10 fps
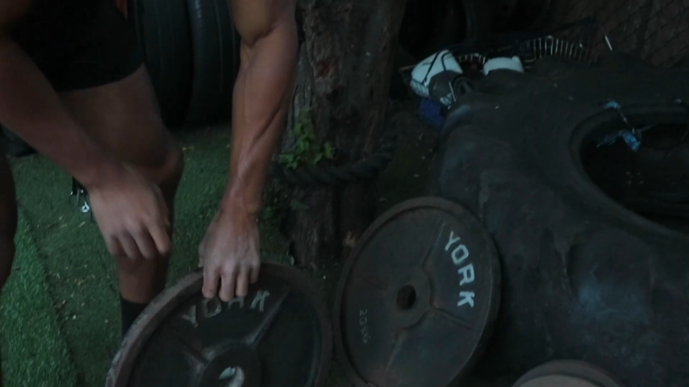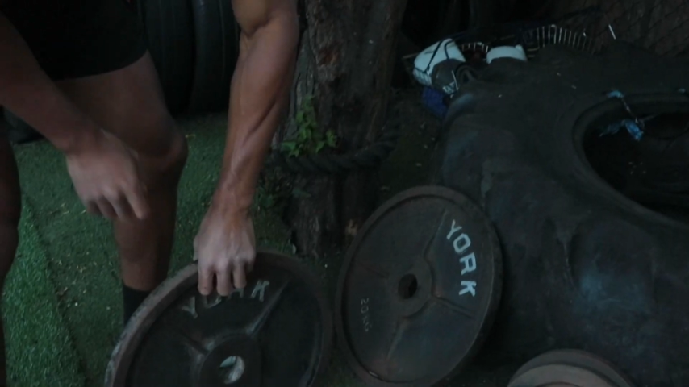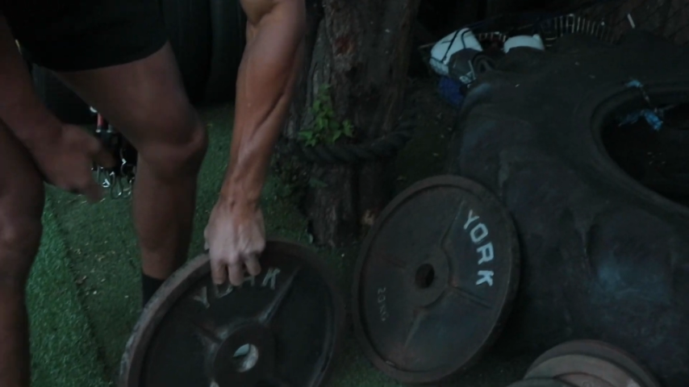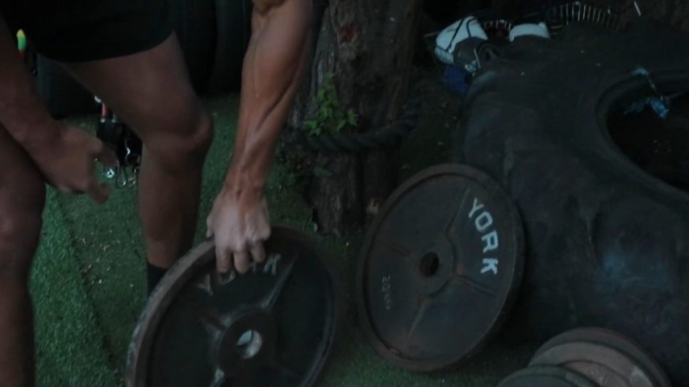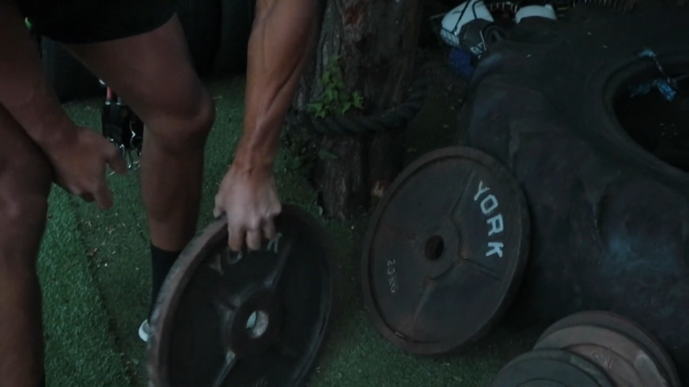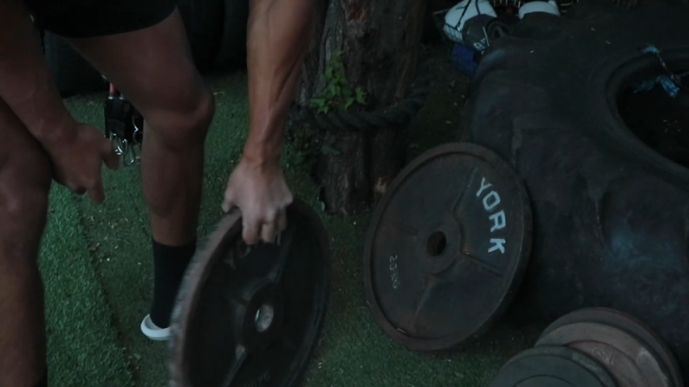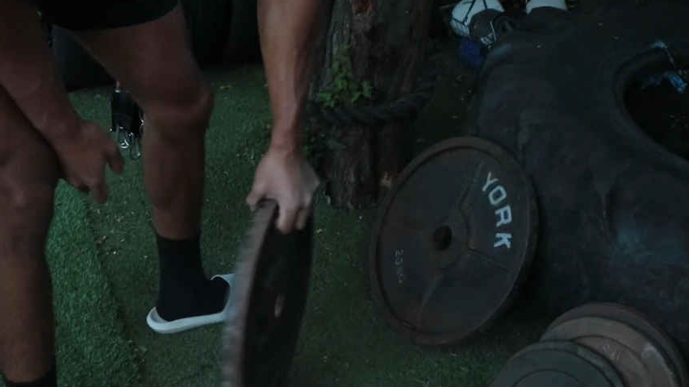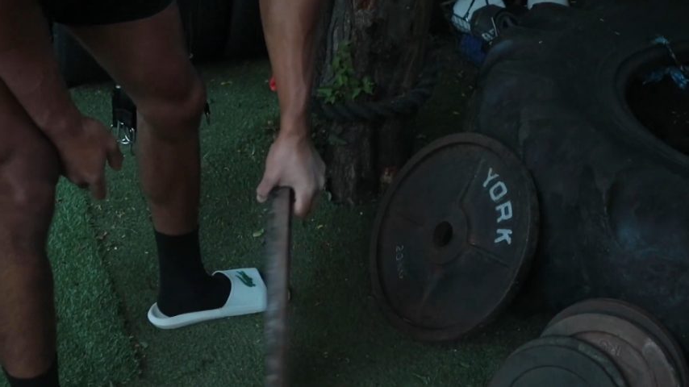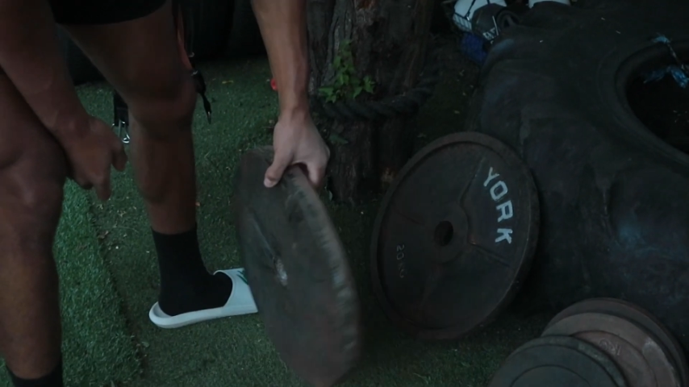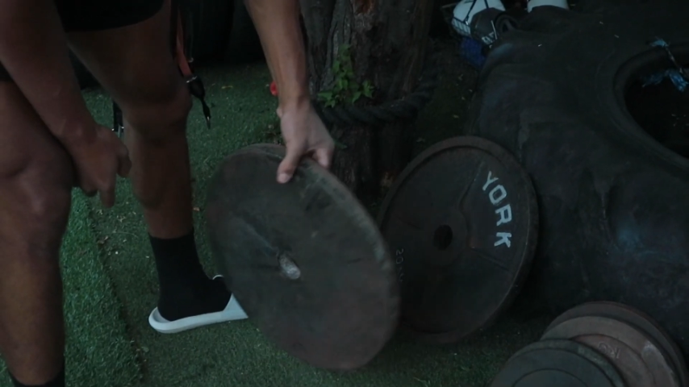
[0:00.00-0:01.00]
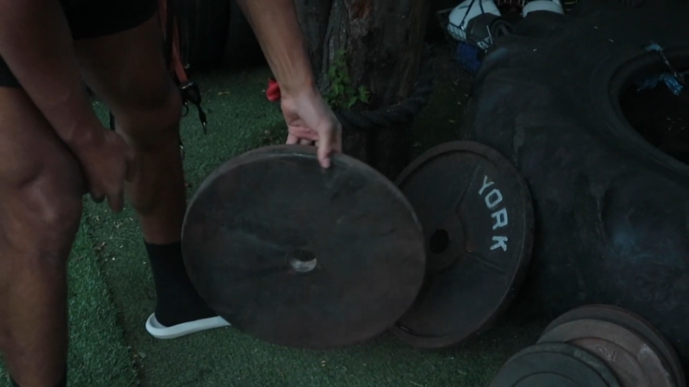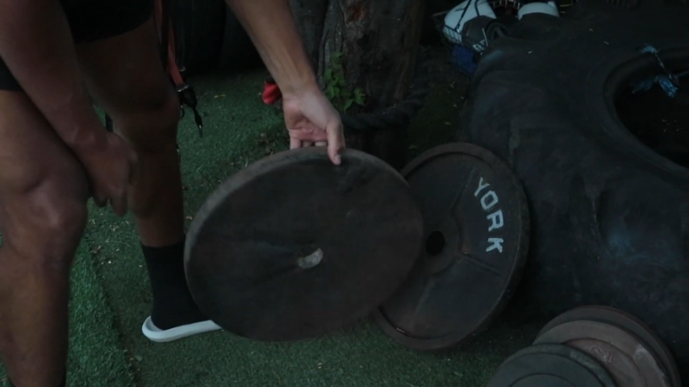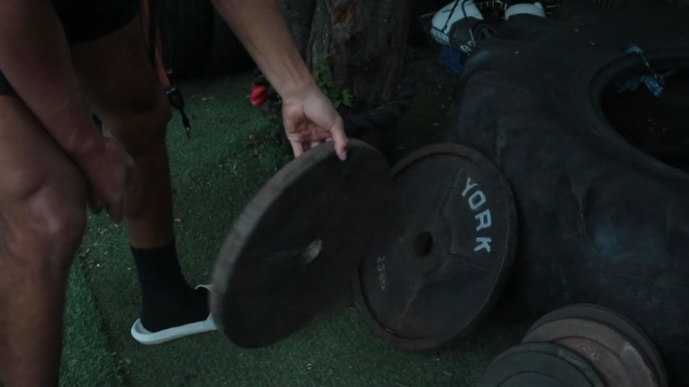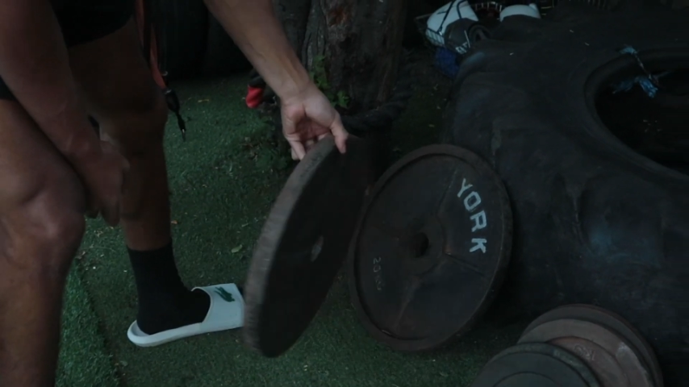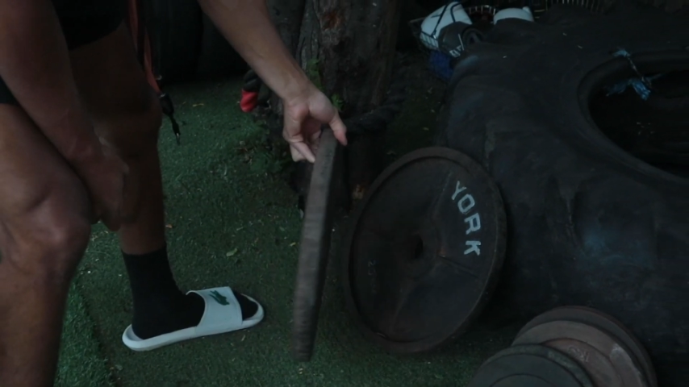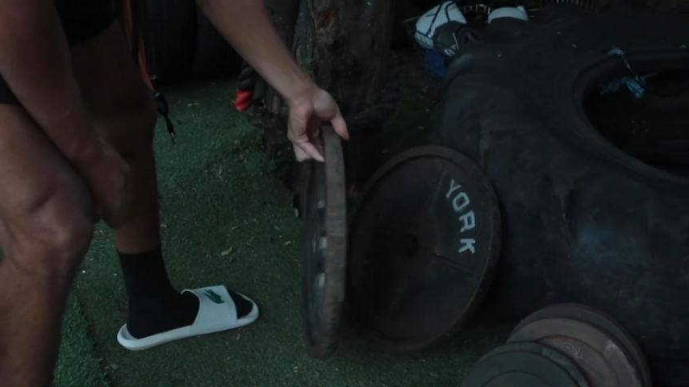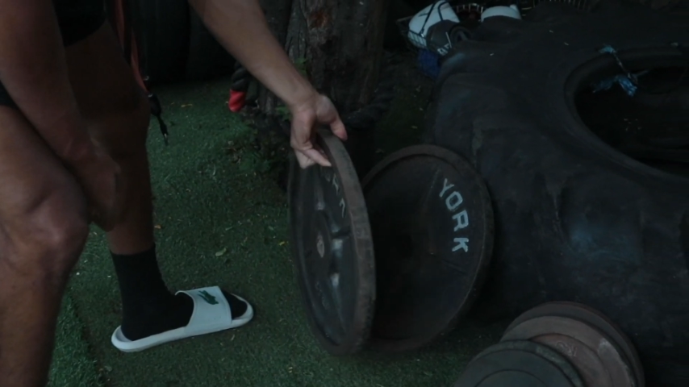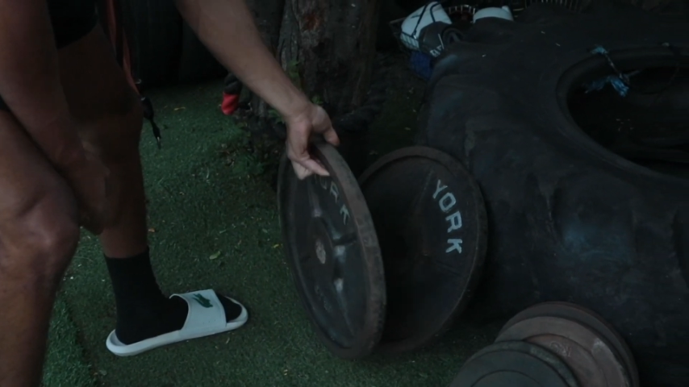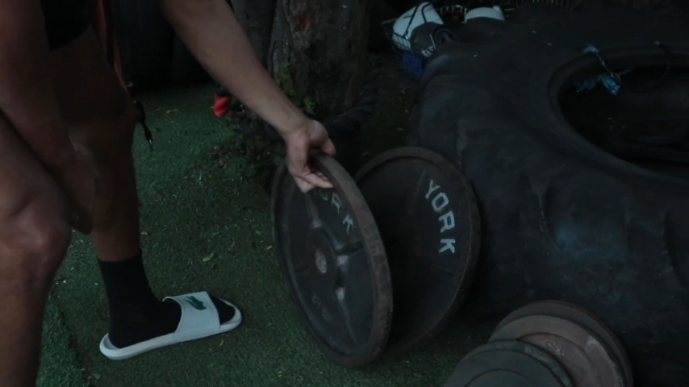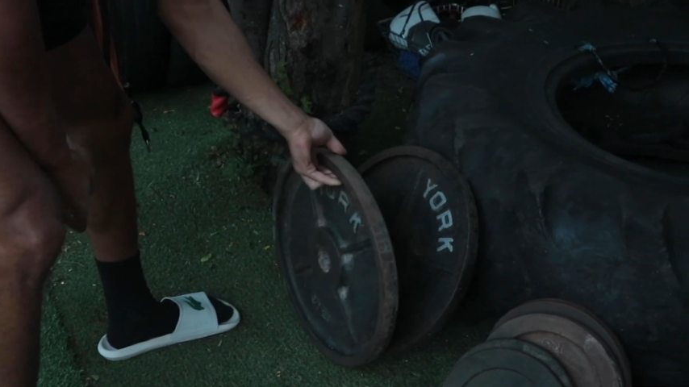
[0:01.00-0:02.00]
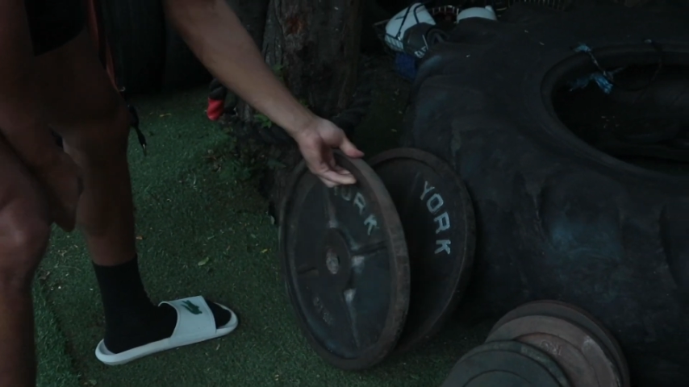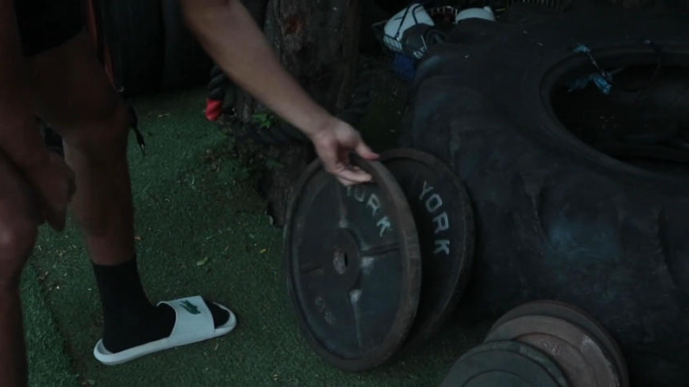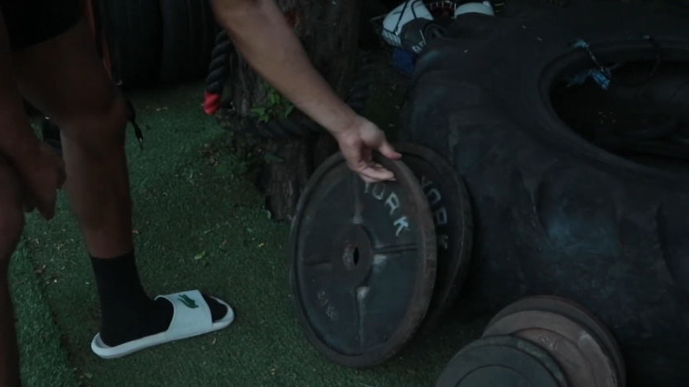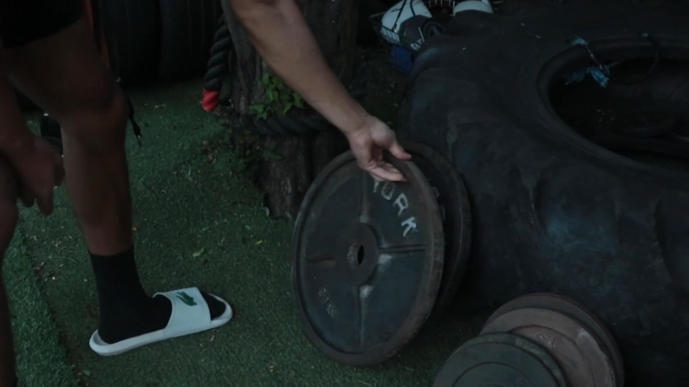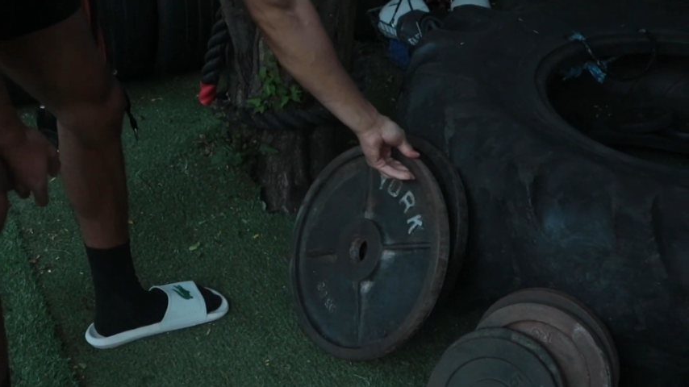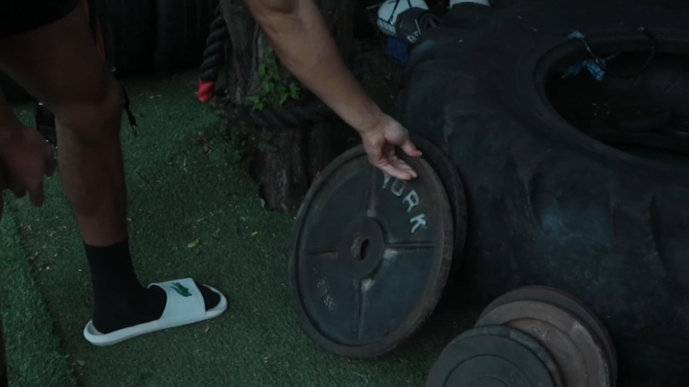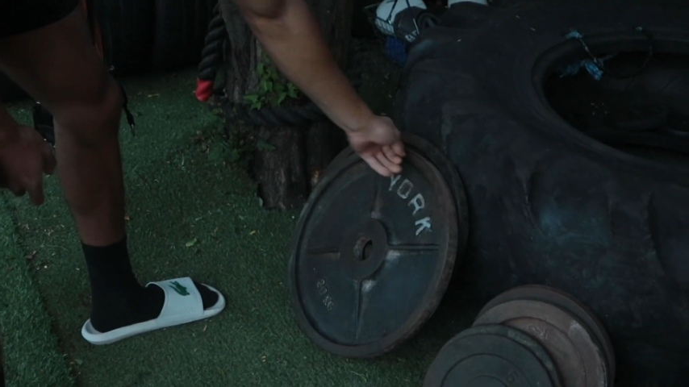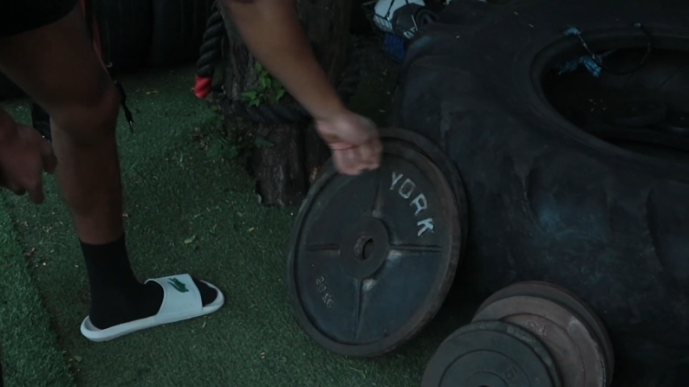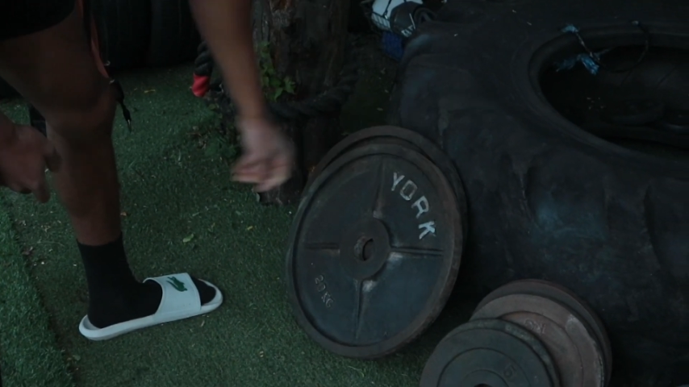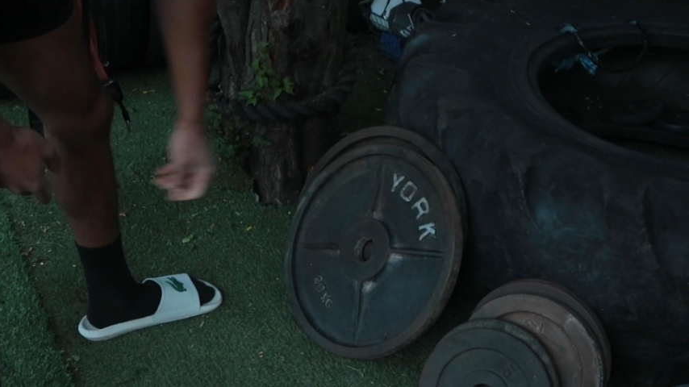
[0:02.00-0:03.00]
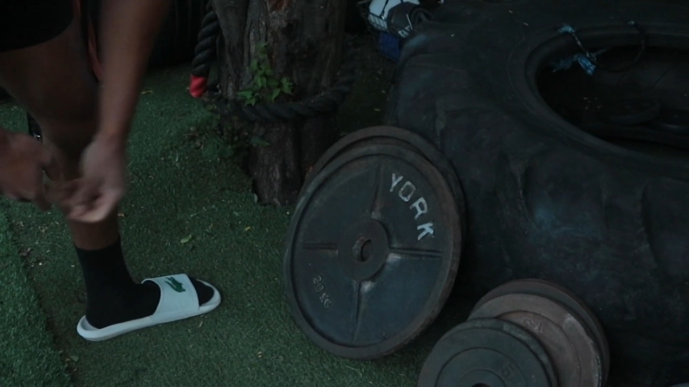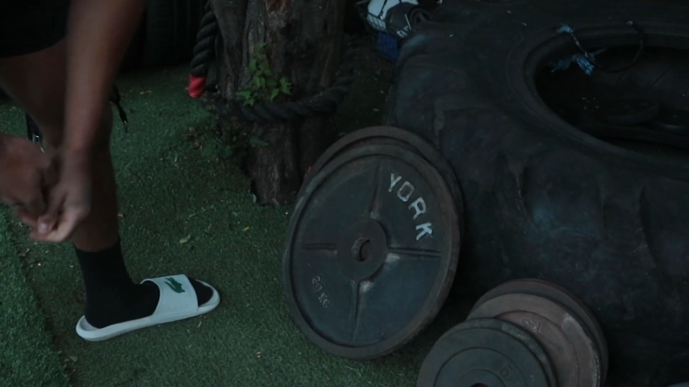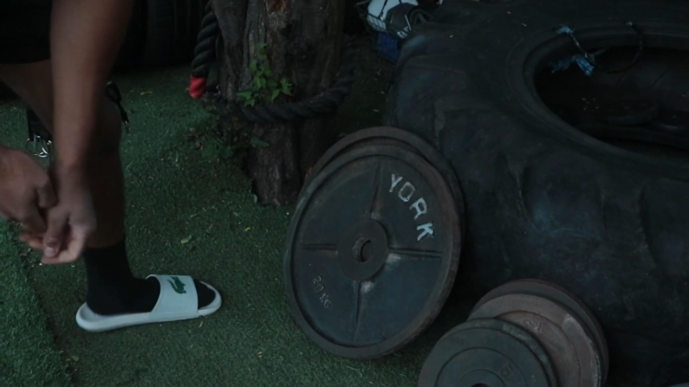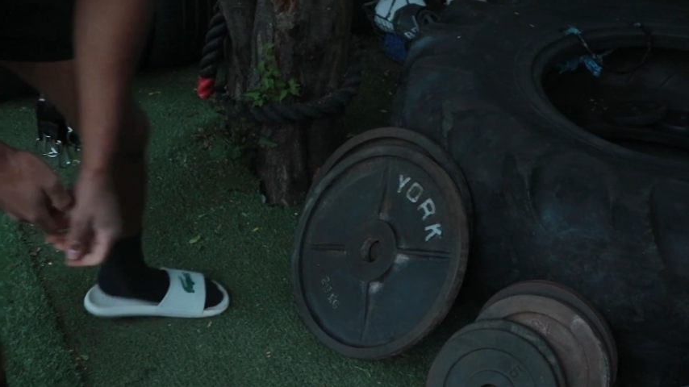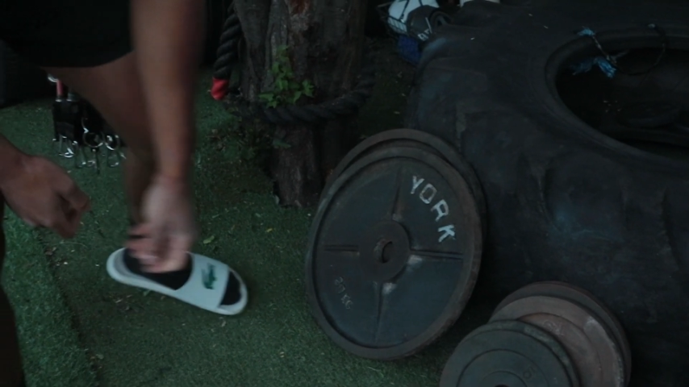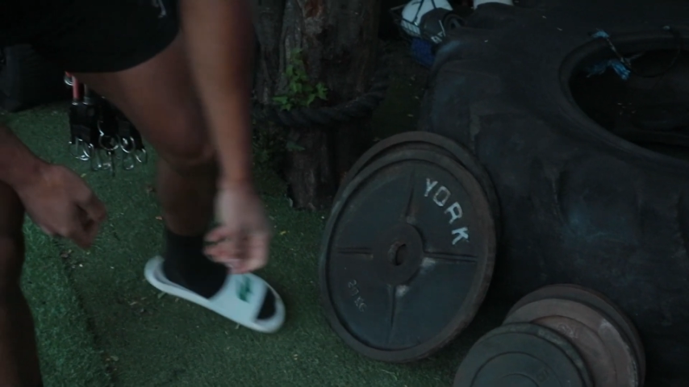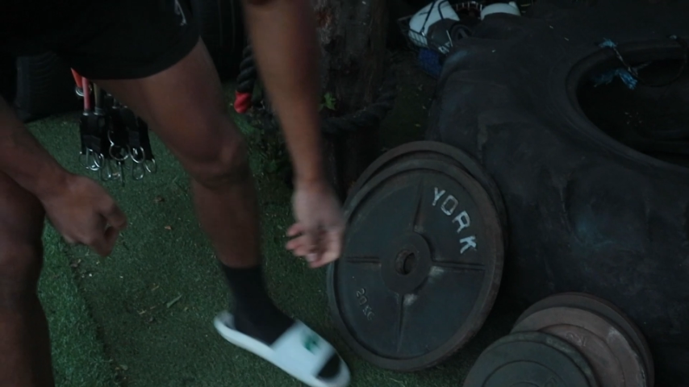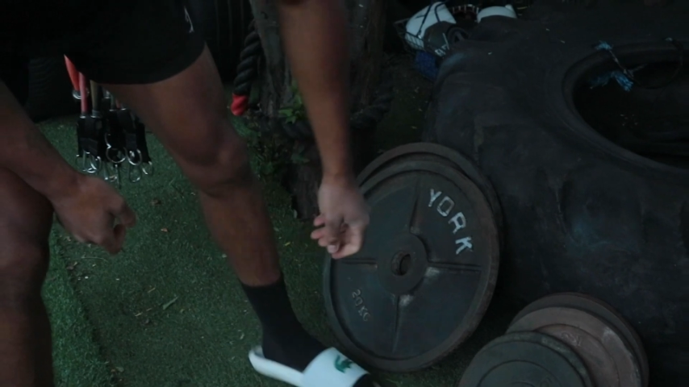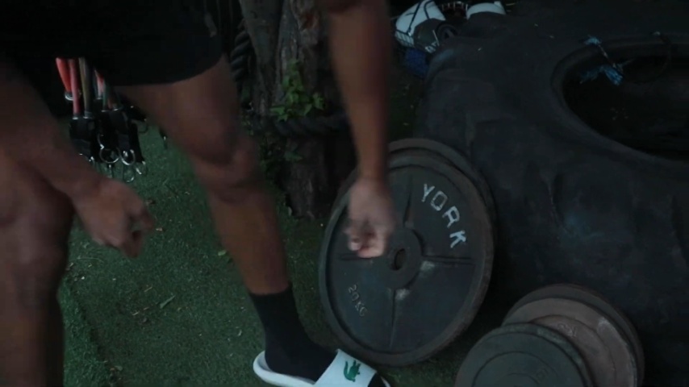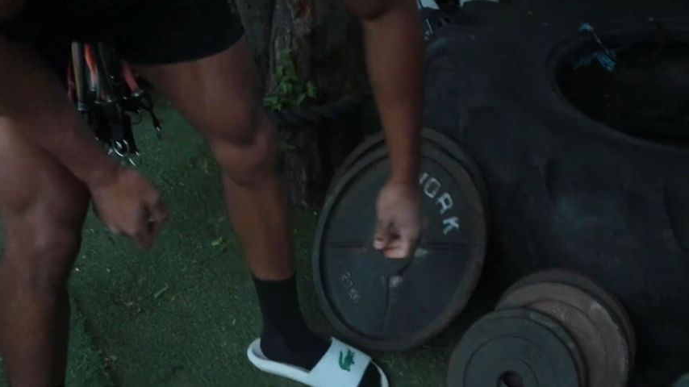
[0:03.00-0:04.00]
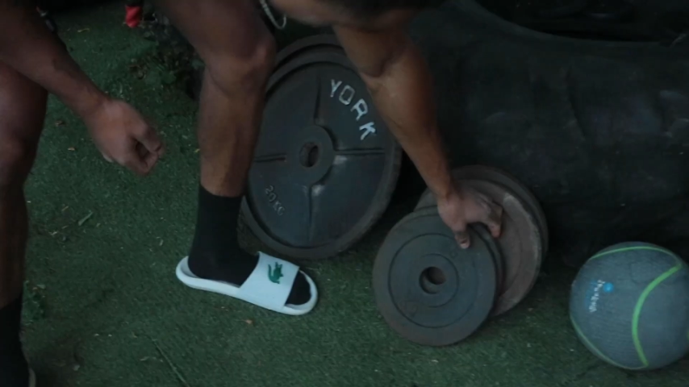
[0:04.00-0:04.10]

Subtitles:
[unreadable: no face in view]